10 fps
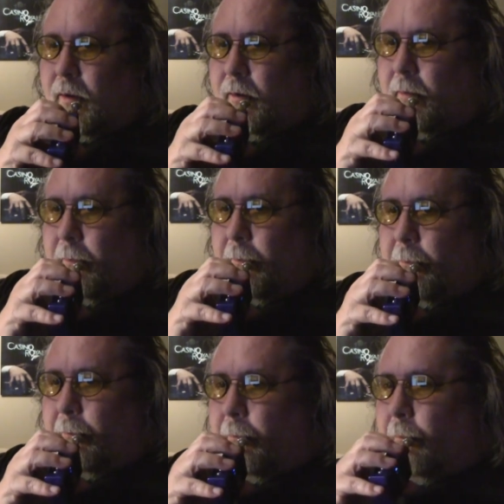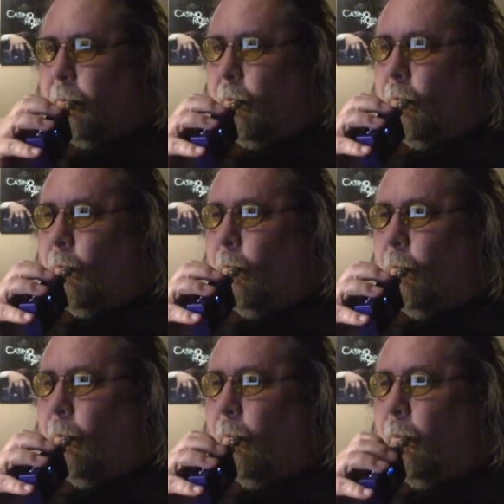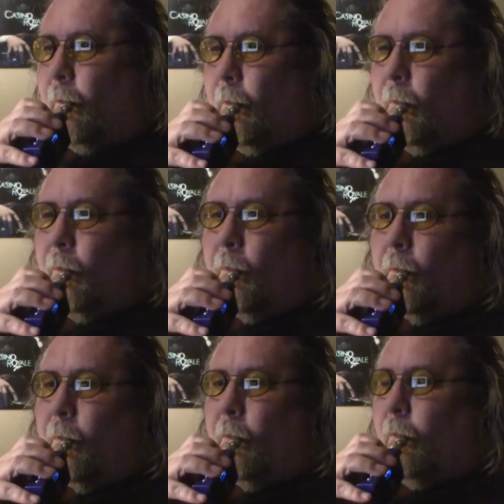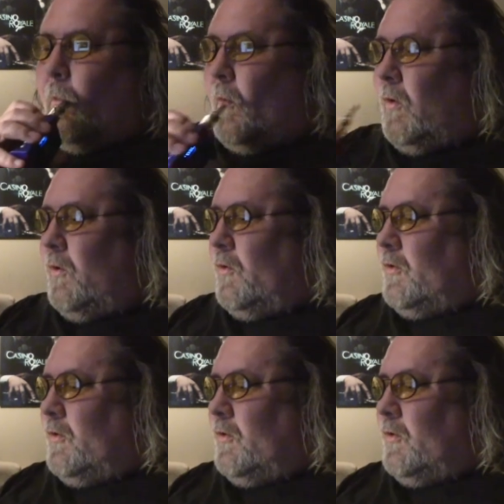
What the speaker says: Nobody speaks.